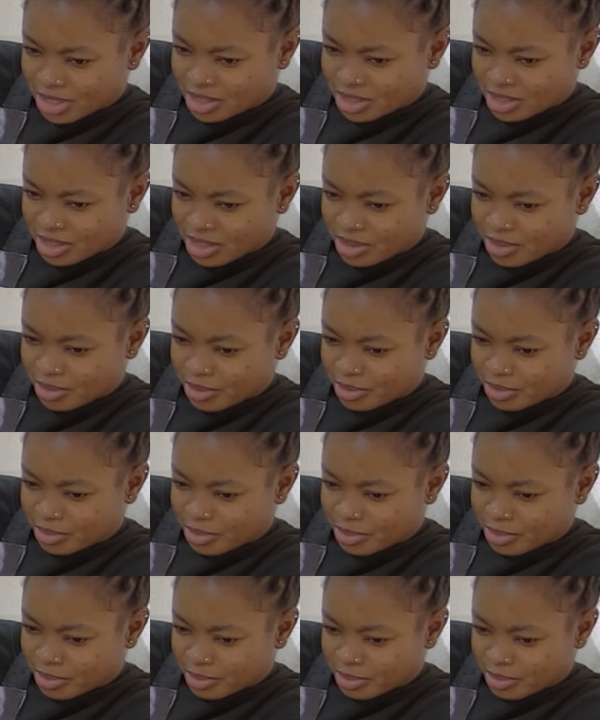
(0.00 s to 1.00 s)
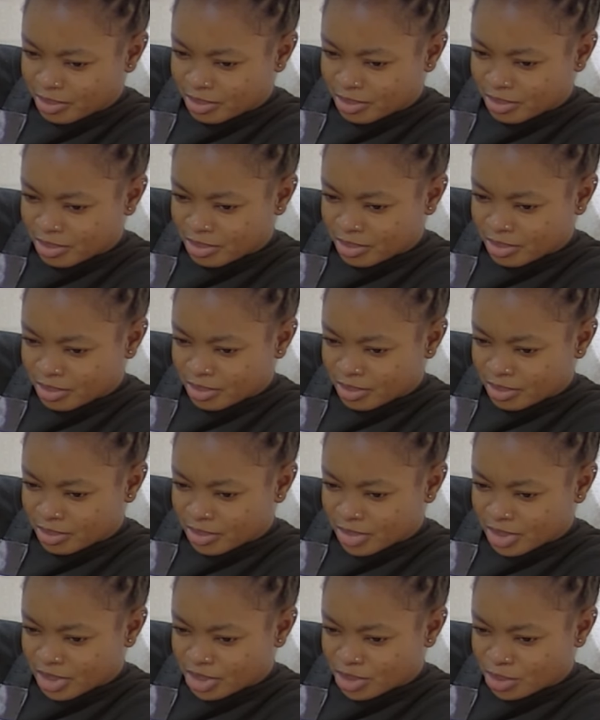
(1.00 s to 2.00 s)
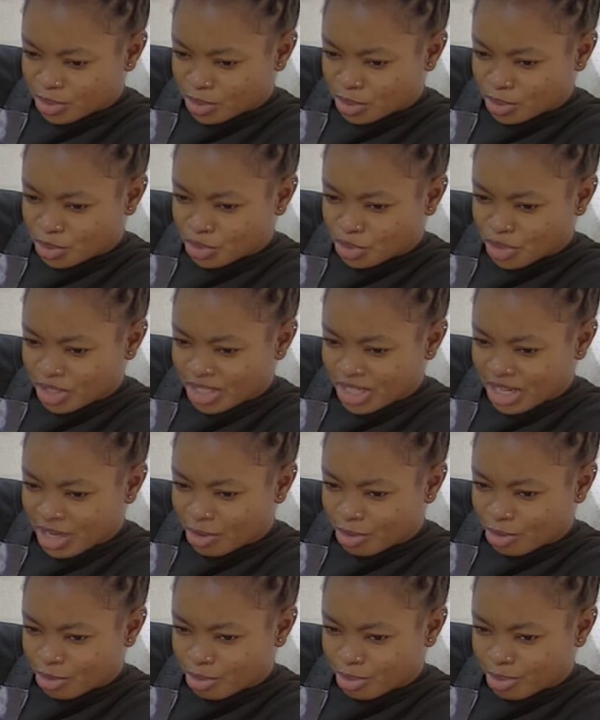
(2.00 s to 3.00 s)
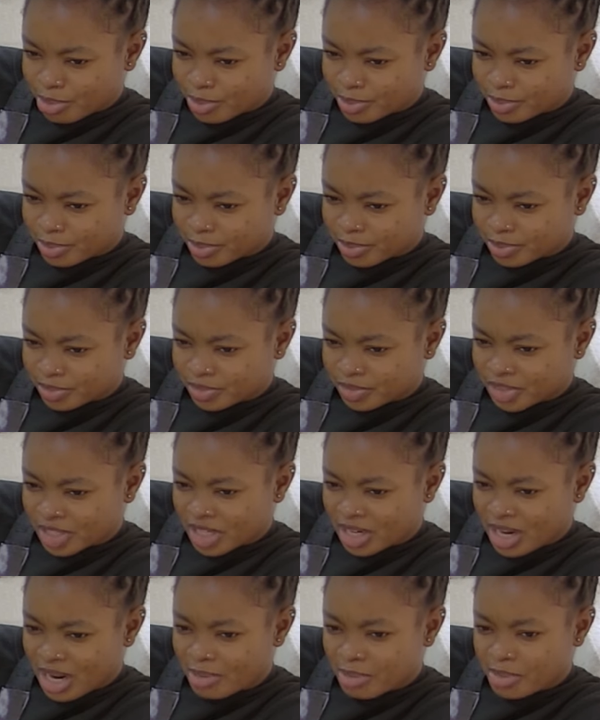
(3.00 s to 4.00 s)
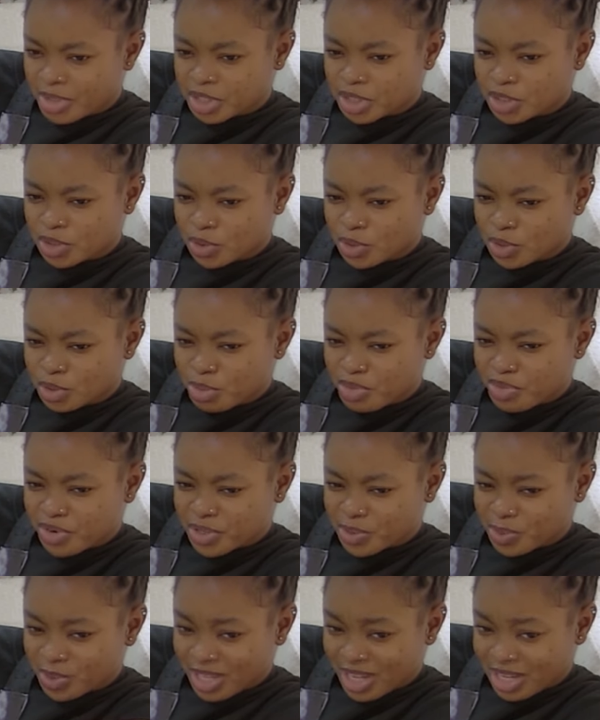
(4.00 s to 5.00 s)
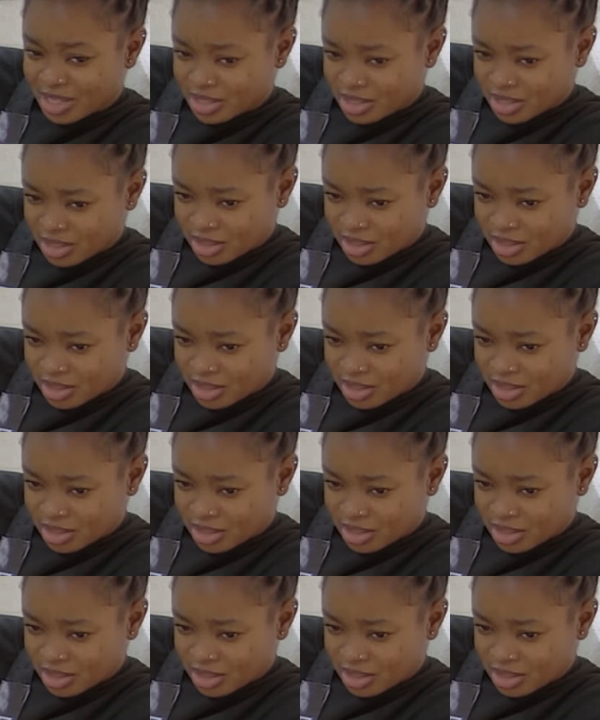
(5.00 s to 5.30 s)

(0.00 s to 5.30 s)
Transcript: seen the three of them. Mm -hmm. And she wants to join their group. Join and that, that means she's going to be friends with us.